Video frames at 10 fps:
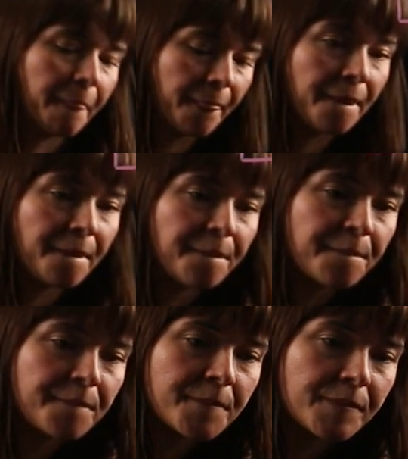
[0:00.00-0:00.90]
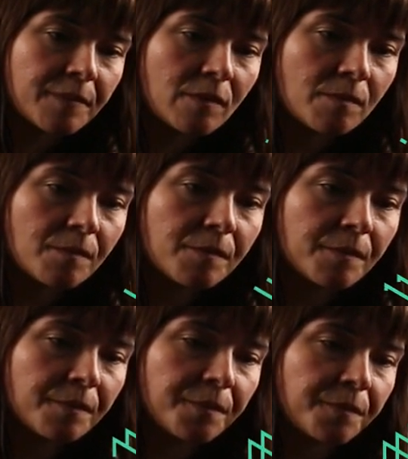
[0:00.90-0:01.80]

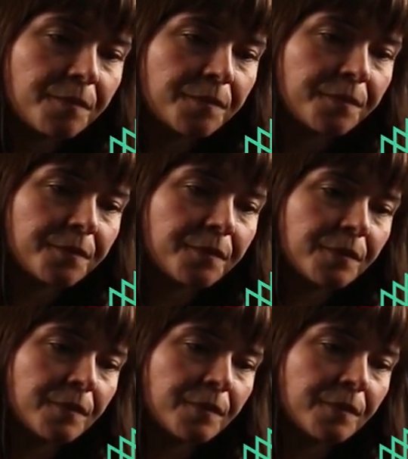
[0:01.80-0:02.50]
[no speech]